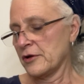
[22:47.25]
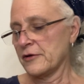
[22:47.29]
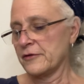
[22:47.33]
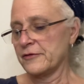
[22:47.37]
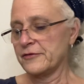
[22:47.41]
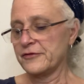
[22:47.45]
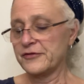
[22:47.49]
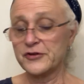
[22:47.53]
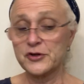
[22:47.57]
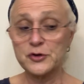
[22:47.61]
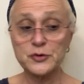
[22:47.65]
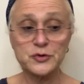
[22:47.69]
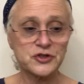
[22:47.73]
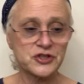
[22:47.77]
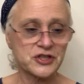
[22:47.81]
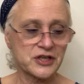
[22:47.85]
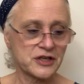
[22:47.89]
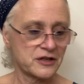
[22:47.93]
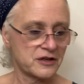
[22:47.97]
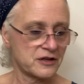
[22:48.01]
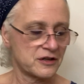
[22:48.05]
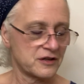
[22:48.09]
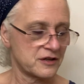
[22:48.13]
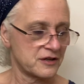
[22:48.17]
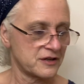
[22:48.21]

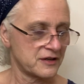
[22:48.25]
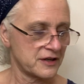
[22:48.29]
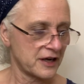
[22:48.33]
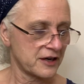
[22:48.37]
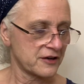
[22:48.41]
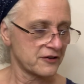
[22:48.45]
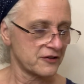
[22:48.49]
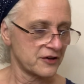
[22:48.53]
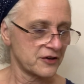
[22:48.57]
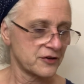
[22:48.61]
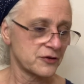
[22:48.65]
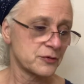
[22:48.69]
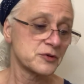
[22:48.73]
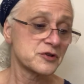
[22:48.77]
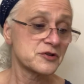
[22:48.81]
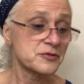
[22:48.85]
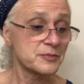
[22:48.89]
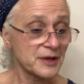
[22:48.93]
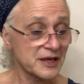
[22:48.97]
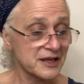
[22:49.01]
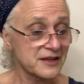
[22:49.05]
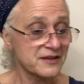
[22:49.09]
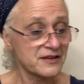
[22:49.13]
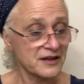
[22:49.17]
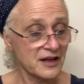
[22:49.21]
Fusion Necklace, which
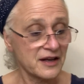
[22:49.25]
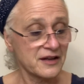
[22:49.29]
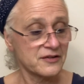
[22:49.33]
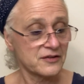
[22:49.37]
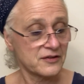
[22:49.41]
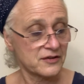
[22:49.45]
makes sense